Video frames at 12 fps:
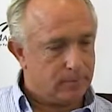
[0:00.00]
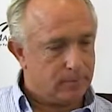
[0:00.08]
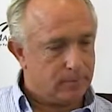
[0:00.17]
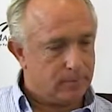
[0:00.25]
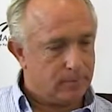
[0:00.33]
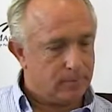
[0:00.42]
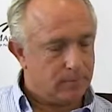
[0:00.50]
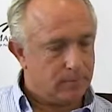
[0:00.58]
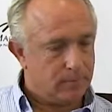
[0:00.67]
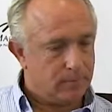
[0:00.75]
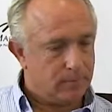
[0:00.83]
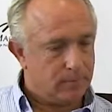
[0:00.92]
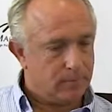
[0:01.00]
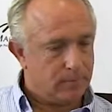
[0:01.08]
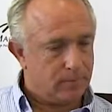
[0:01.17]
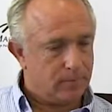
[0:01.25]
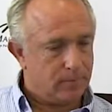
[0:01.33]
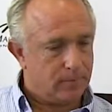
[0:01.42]

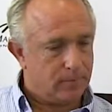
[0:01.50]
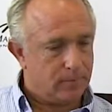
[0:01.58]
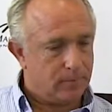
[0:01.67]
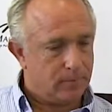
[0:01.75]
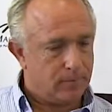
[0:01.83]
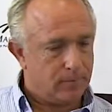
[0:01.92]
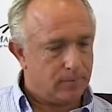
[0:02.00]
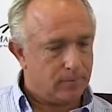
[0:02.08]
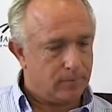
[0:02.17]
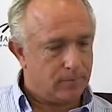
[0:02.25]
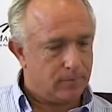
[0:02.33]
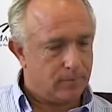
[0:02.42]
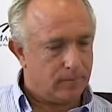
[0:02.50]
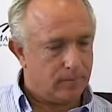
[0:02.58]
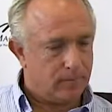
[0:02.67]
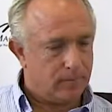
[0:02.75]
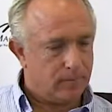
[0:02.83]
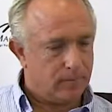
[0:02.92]

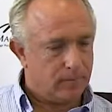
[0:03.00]
This person isn't speaking.